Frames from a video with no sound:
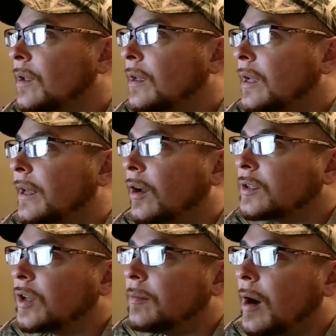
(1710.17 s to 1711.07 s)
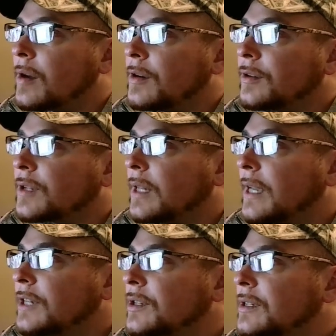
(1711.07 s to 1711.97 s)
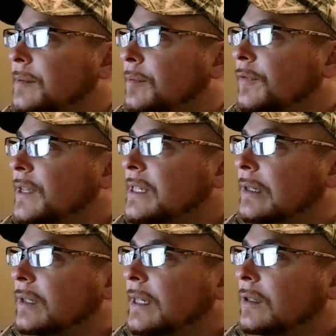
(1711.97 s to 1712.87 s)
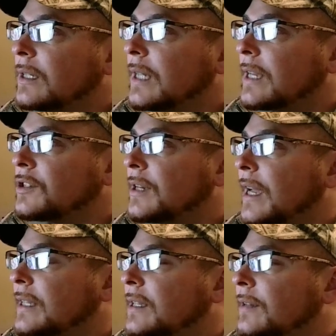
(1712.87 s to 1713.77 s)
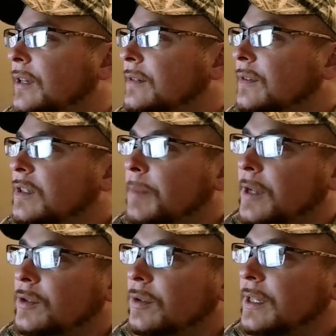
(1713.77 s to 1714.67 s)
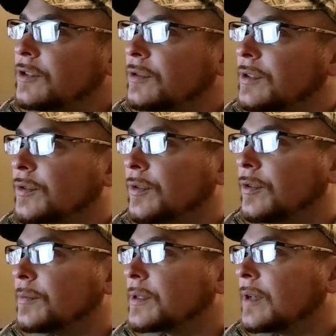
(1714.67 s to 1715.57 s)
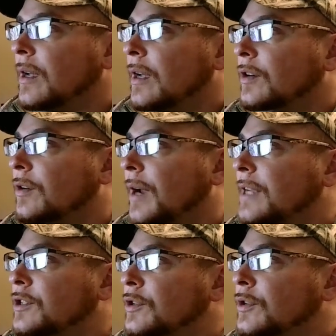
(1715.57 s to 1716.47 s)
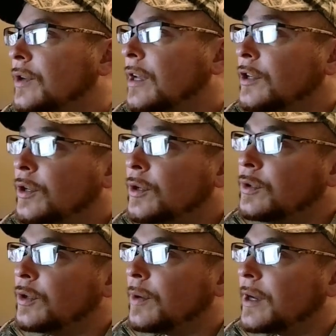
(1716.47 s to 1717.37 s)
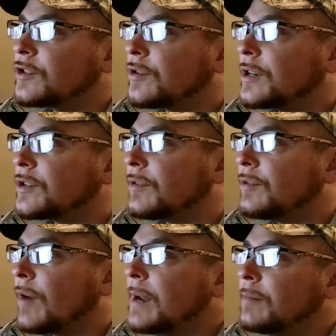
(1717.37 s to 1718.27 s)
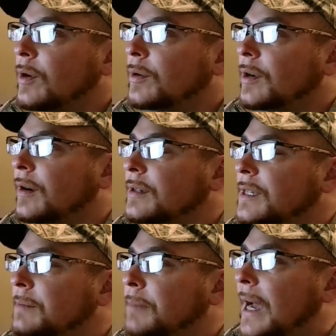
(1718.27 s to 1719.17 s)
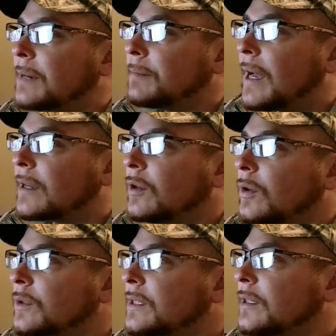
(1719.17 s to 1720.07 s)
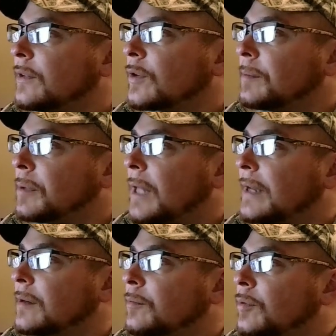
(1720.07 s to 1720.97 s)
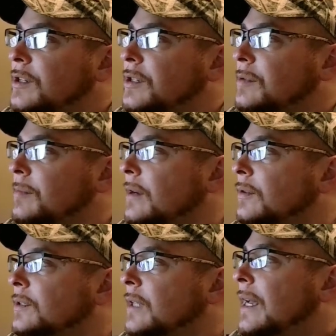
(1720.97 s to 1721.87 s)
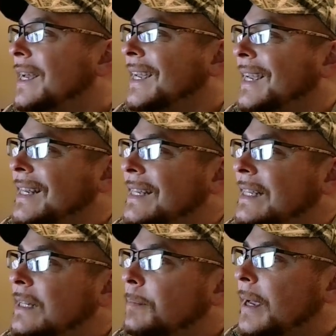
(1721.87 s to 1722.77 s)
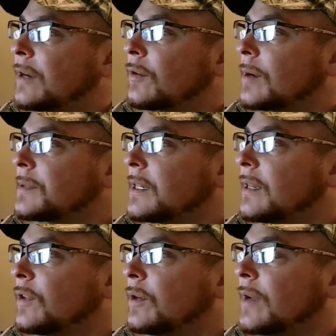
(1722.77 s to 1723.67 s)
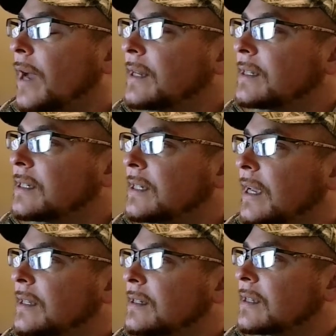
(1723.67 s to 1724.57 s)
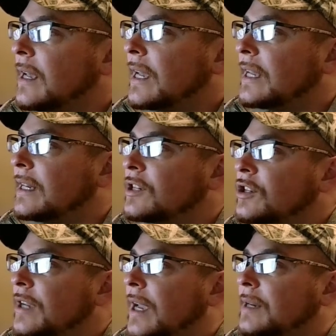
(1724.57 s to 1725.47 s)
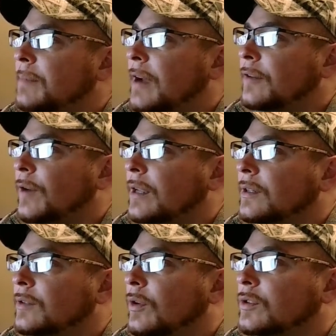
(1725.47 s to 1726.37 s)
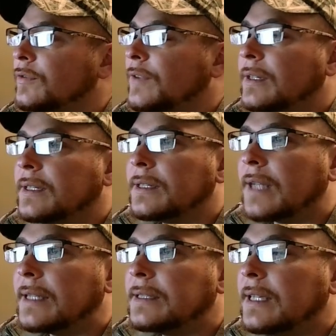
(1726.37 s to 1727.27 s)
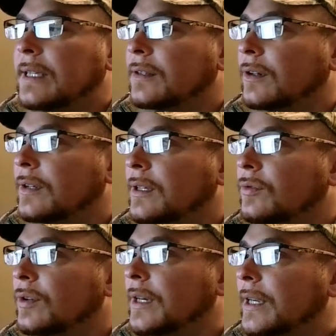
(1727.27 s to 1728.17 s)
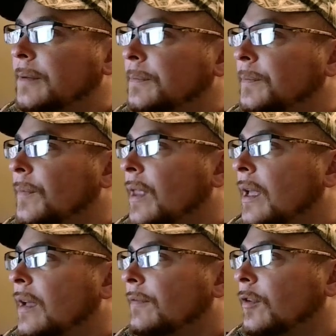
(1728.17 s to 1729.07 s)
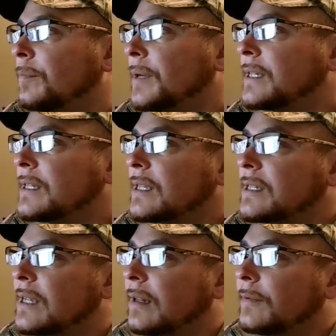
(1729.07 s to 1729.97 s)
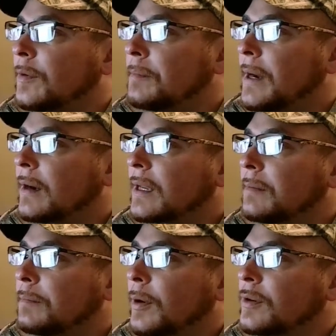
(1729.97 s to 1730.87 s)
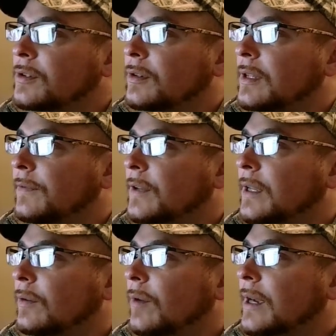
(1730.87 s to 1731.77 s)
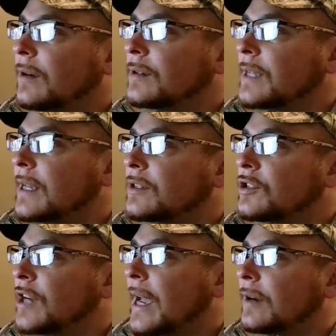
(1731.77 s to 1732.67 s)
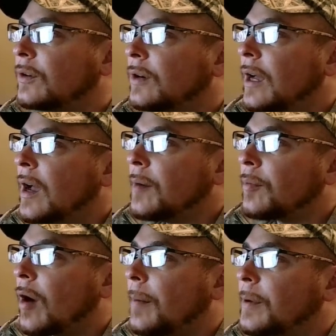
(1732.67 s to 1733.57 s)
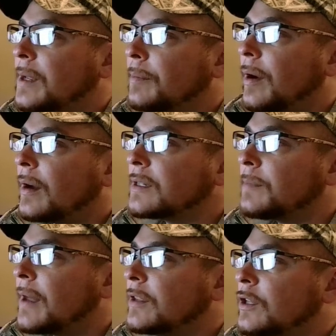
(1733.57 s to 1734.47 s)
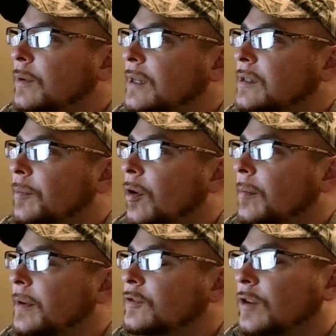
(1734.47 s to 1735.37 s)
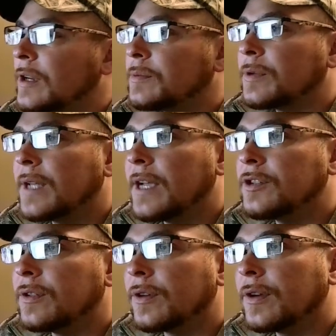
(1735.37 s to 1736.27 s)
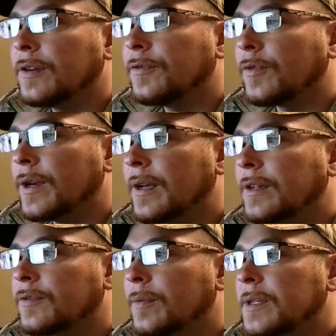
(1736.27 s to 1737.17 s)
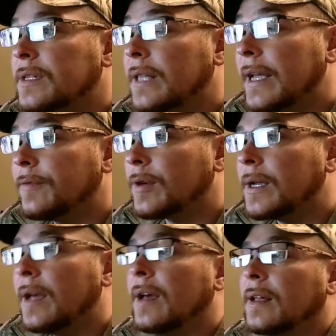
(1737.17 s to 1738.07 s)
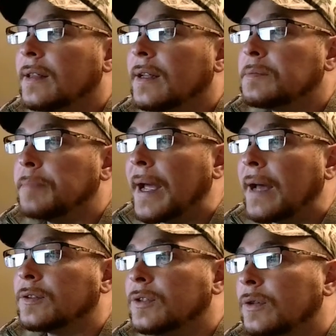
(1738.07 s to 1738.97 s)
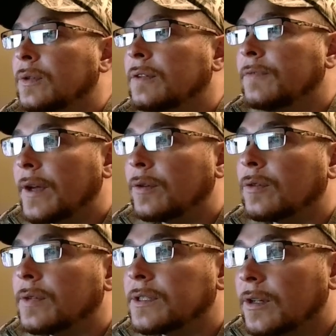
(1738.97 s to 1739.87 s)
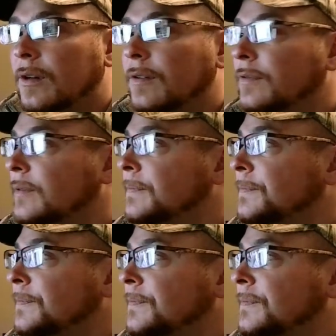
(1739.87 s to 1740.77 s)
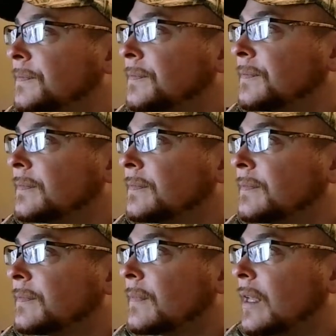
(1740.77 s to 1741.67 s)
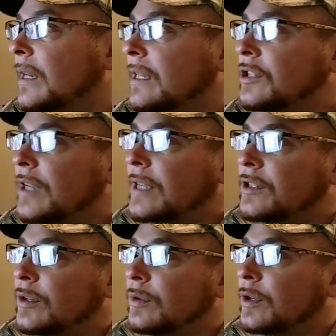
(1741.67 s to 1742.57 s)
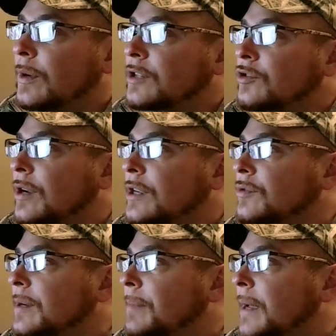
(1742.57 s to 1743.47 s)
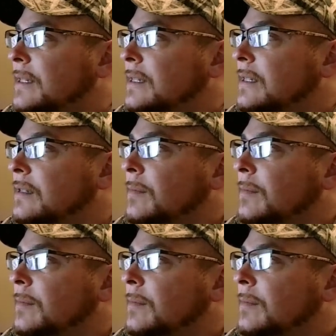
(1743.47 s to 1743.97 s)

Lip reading: It also monitors elections and prevents illegal election activities with special interest groups. Creates a new U.S. Treasury rainbow currency backed by gold, silver, and platinum precious metals, ending the bankruptcy of the United States initiated by Franklin Roosevelt in 1933. Forbids the sale of American birth certificate records as chattel property bonds by the U.S. Department of Transportation. They're going to free us from the slavery that is bound to the Federal Reserve. Initiates new U.S. Treasury bank system